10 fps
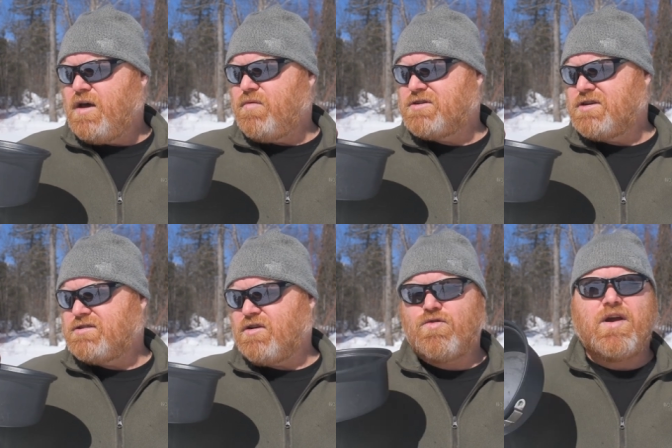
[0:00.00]
which
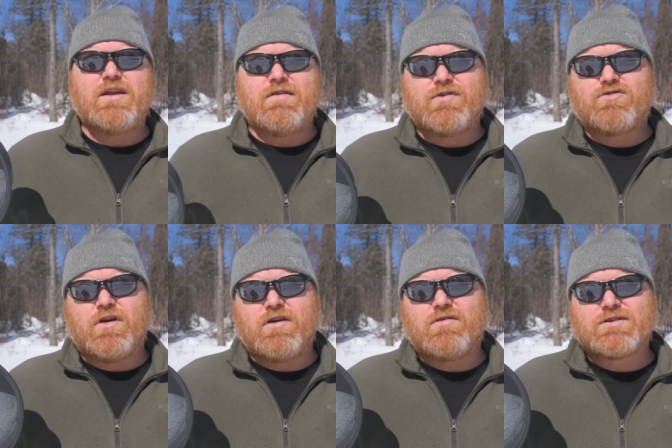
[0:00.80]
is great if you're
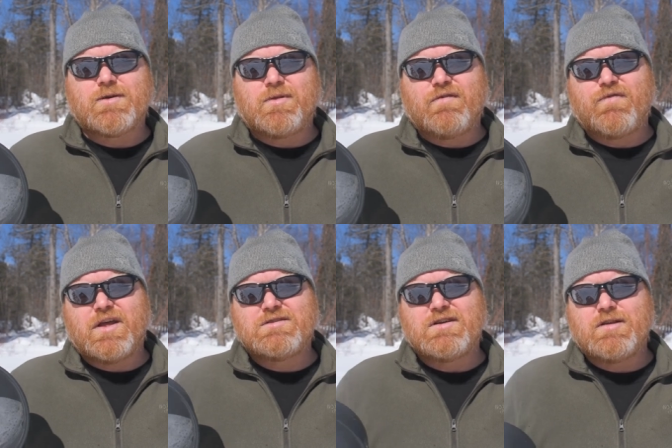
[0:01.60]
trying to cook something
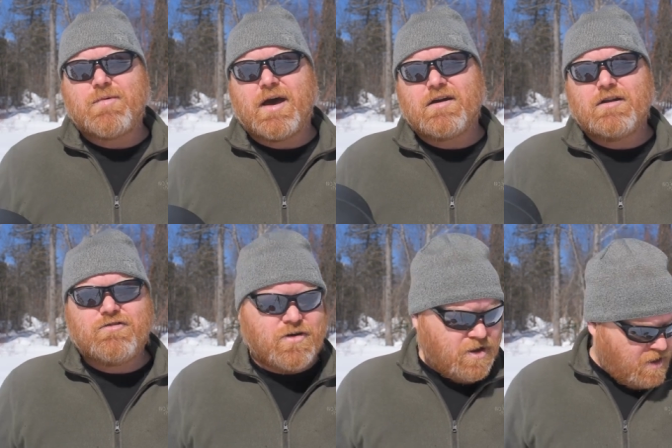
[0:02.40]
fancy in the
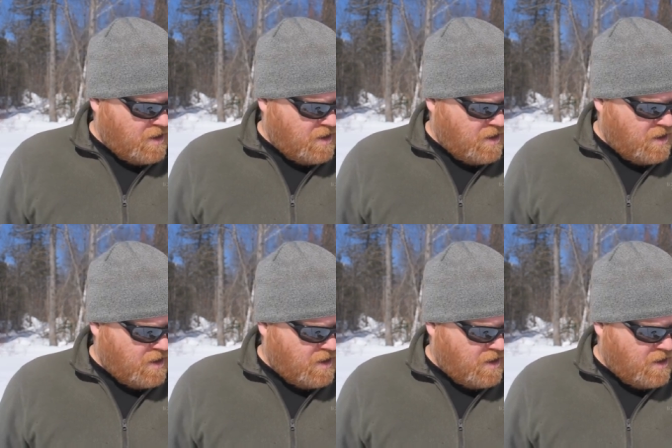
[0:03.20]
backcountry.